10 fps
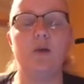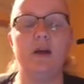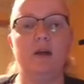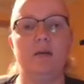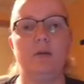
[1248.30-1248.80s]

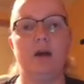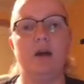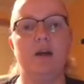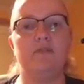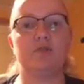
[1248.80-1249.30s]

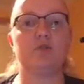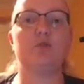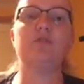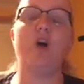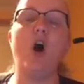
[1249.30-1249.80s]
I've
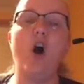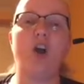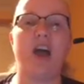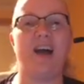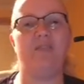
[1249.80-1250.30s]
sort of
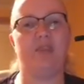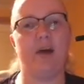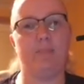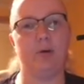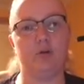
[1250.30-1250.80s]
archived
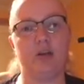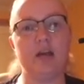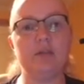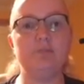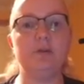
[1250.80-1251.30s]
that podcast,